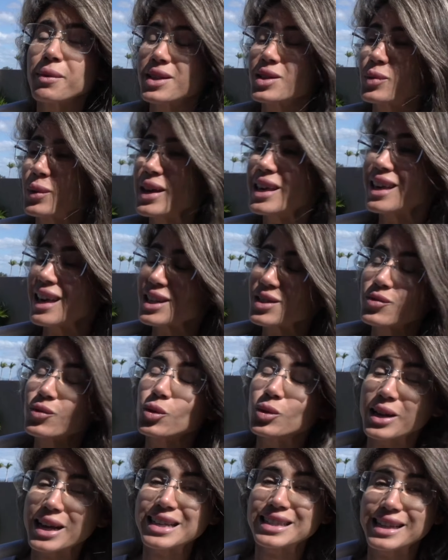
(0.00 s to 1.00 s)
this week. Yes,
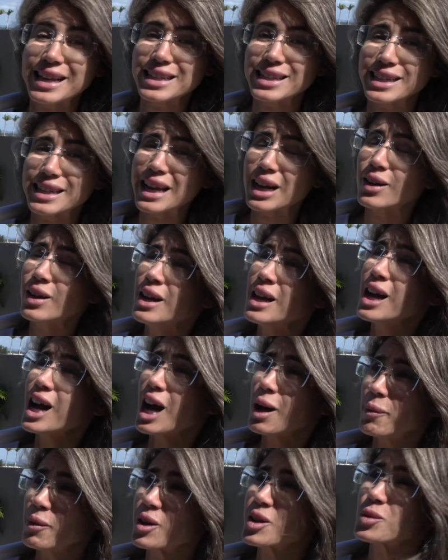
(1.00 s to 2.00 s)
four days later. Now,
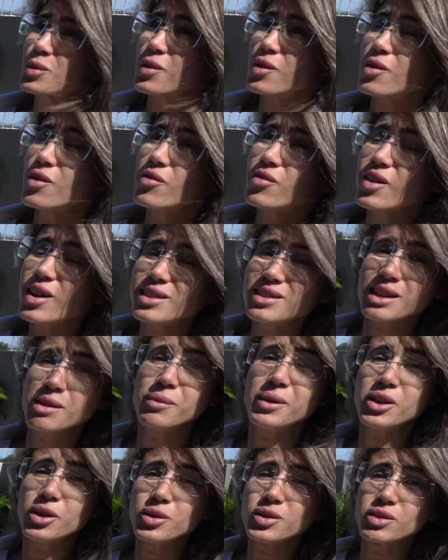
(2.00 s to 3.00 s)
I'll be honest with you, the first
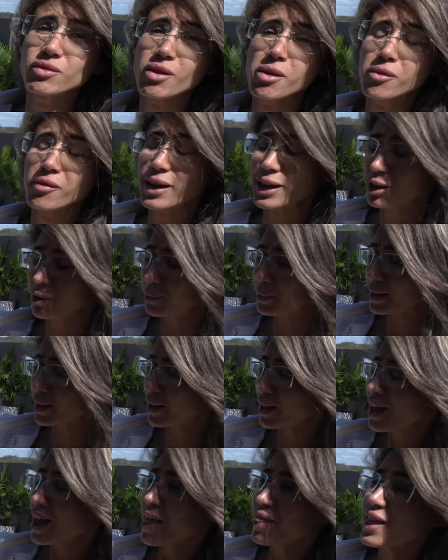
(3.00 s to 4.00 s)
time we used the robot vacuum
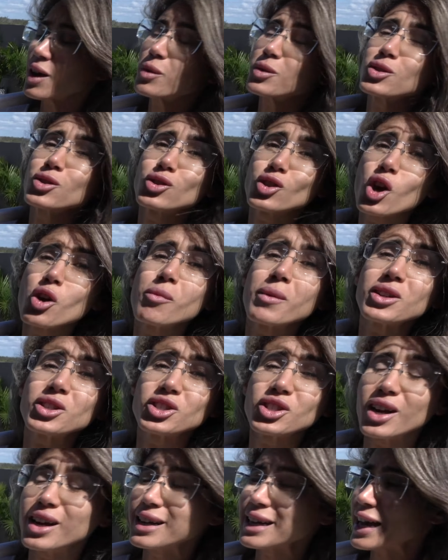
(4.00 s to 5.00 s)
cleaner, there was so
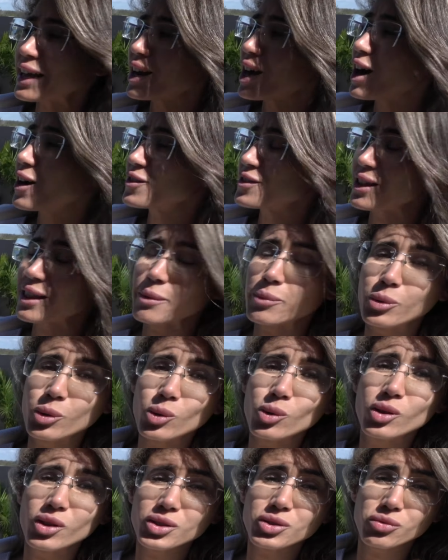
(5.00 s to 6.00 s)
much gunk, and after that the
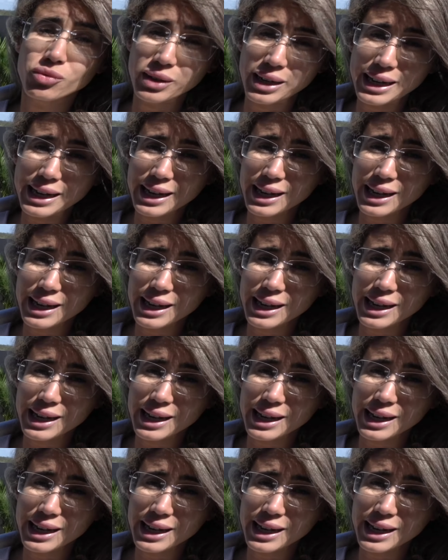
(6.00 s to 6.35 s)
pool looked really